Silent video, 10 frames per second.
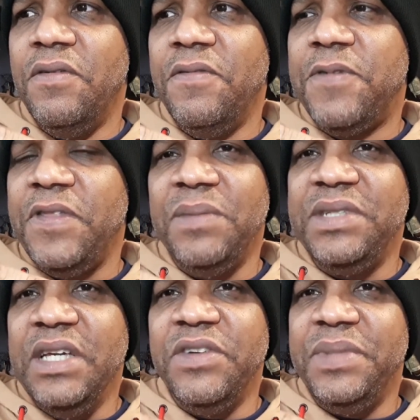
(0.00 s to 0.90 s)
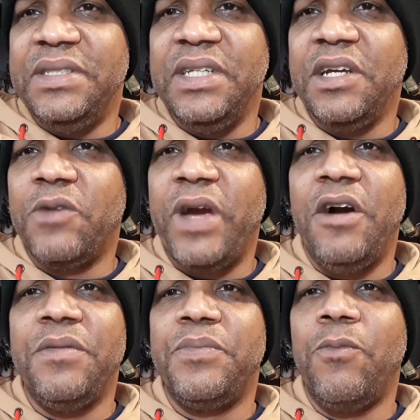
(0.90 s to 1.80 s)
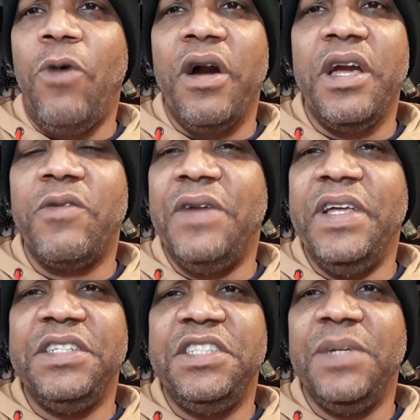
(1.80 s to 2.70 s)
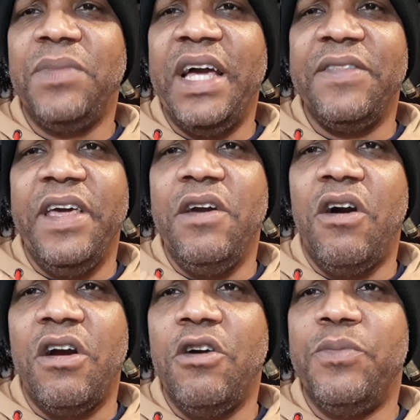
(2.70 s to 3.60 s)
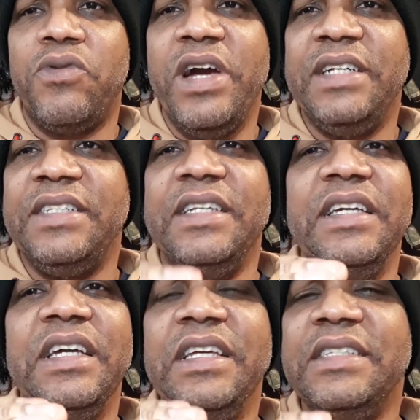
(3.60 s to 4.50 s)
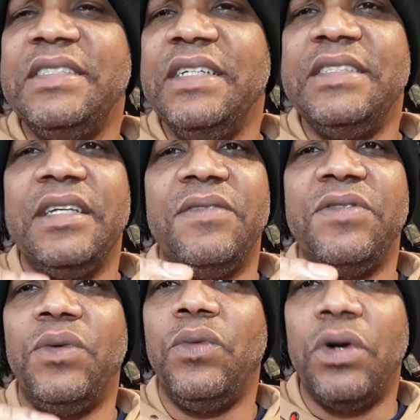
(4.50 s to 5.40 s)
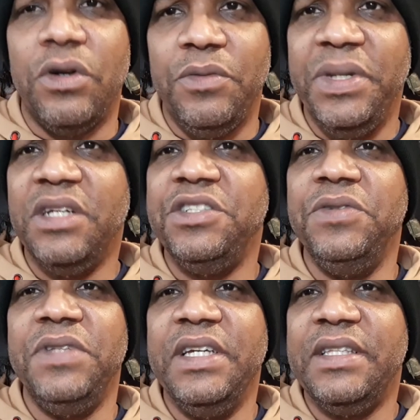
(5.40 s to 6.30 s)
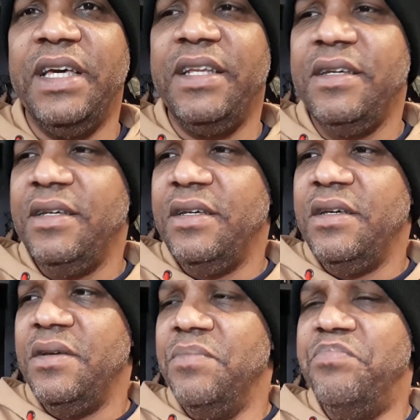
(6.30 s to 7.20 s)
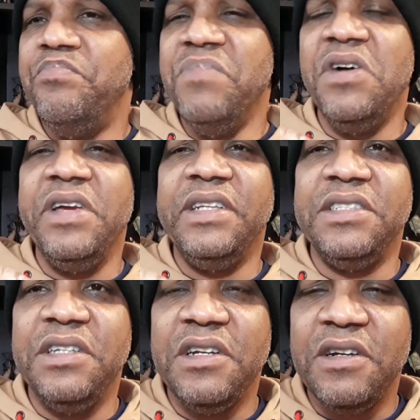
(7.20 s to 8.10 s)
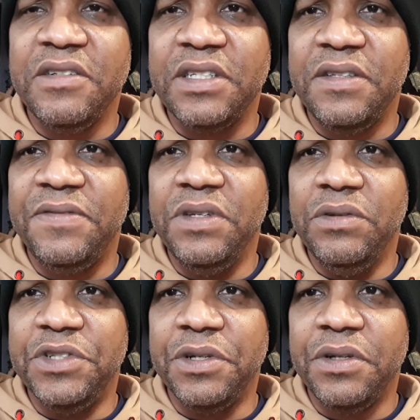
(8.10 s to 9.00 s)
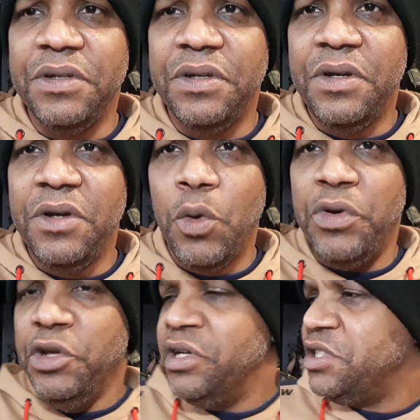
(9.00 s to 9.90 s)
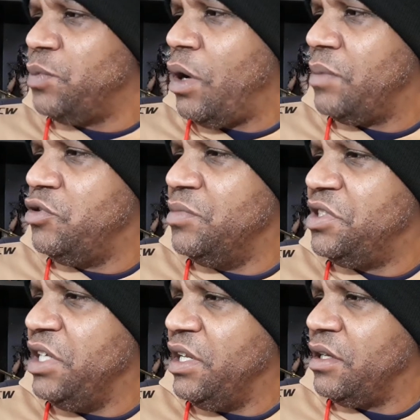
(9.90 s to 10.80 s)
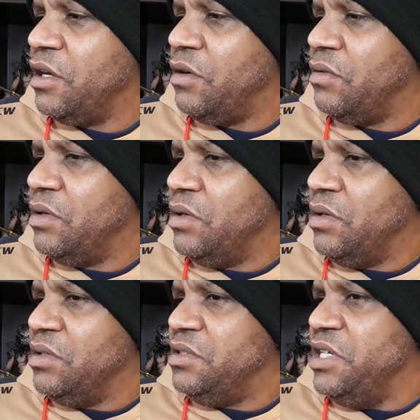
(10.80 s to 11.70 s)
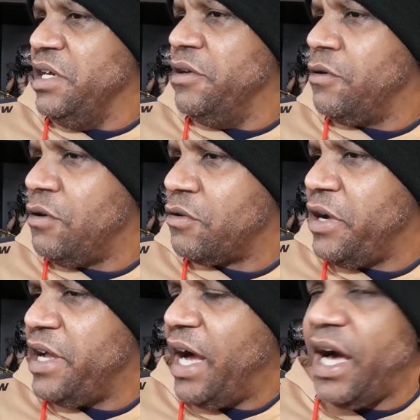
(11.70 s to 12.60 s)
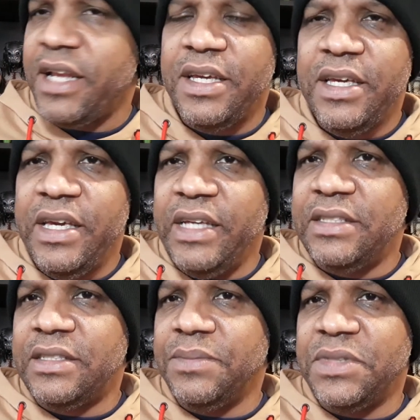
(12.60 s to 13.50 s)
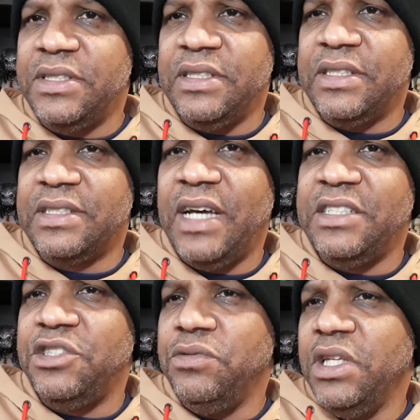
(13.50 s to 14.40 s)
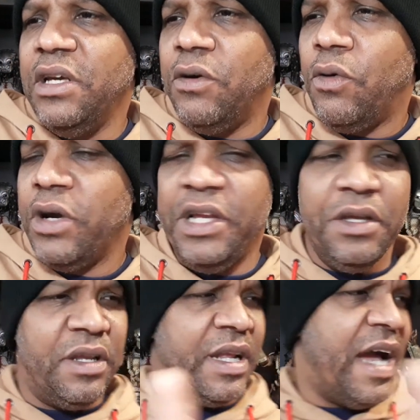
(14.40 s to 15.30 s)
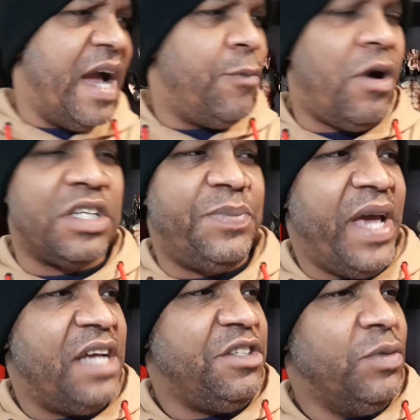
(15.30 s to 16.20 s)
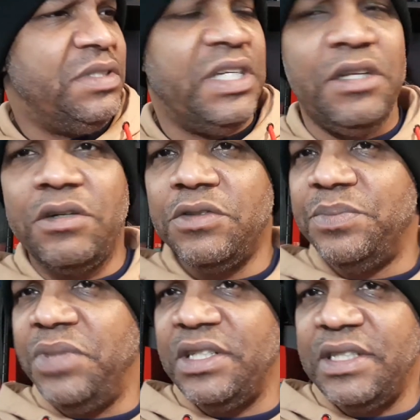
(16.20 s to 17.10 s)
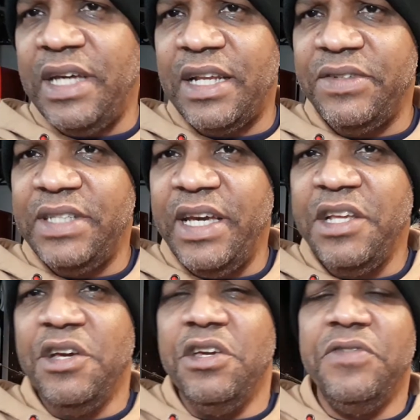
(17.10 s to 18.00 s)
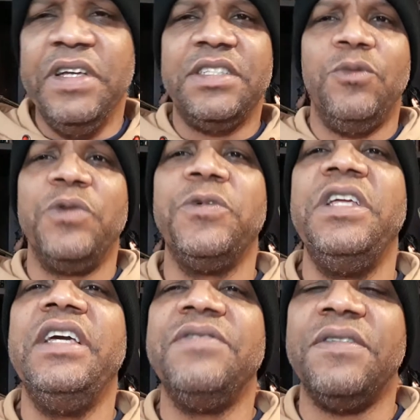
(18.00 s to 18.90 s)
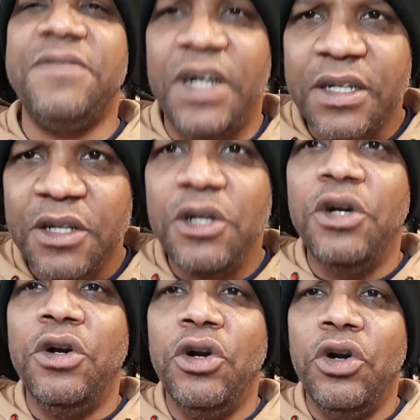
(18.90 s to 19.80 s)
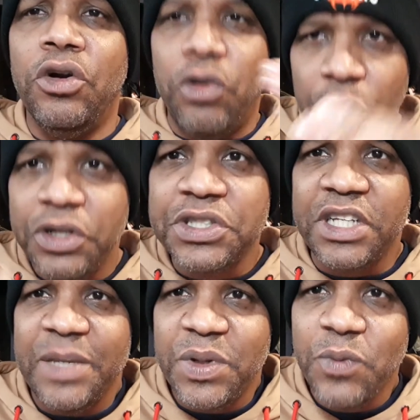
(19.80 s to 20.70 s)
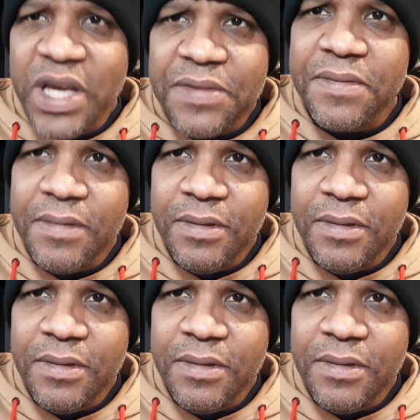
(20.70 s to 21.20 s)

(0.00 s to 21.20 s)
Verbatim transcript: for them to even be sitting around walking around that ship like they are oppressed in any sense of the word because you think that millions of years in the future when you can just walk up to a machine and go tea earl grey hot and something synthesizes, you think, or, and, and a guy walks past you with tentacles busting out of his head, you think someone really gives a fuck who you're sleeping with?